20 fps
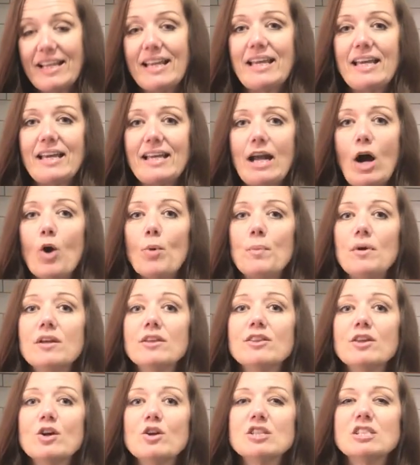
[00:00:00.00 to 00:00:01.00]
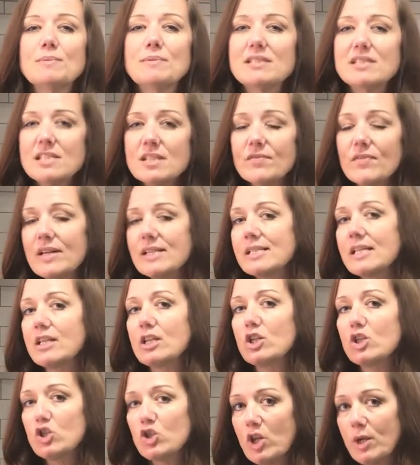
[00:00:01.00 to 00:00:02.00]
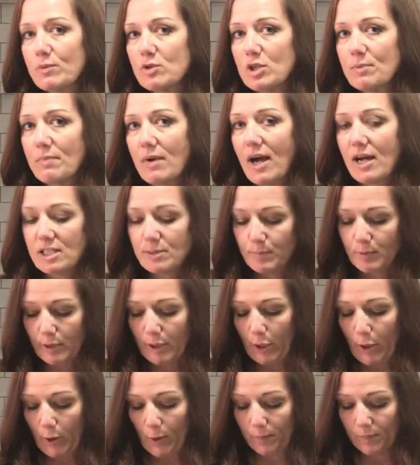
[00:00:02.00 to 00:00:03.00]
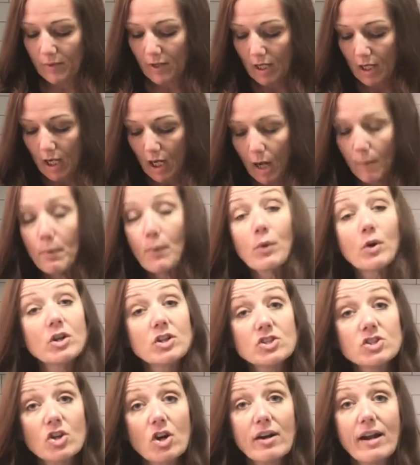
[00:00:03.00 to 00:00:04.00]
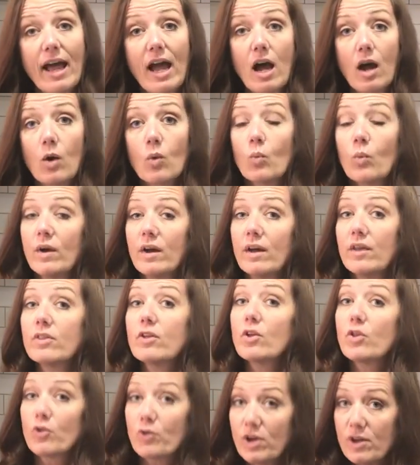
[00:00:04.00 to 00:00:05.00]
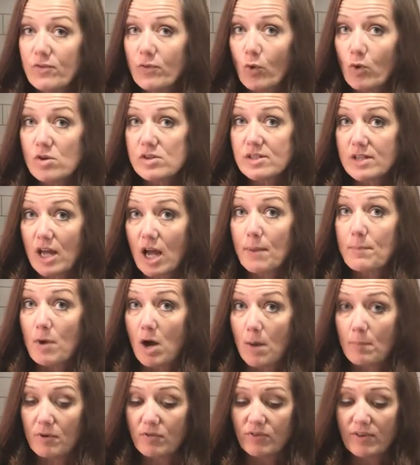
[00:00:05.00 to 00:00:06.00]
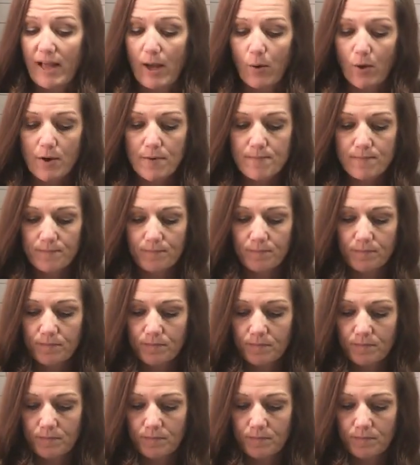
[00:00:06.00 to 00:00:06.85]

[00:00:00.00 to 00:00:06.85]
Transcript: and again, I'll put those specifics in the description box below. But we're gonna start out with 3/4 cup almond flour.